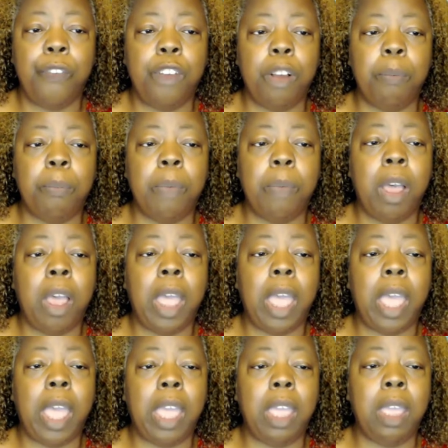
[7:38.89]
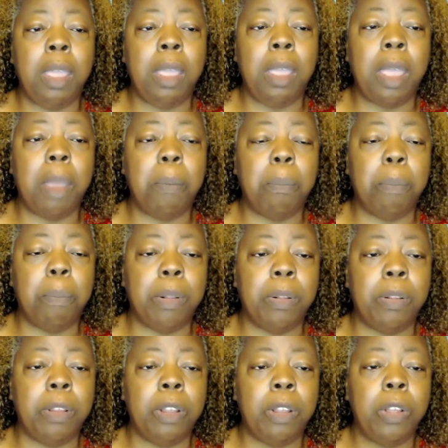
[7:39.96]
from
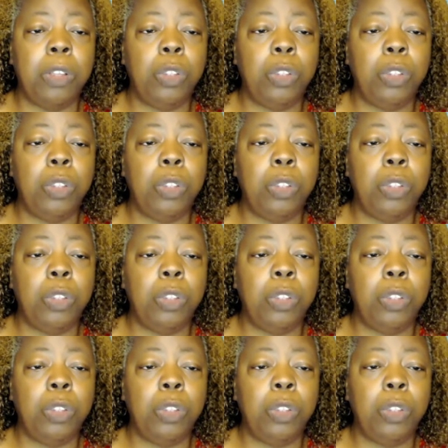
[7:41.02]
Abo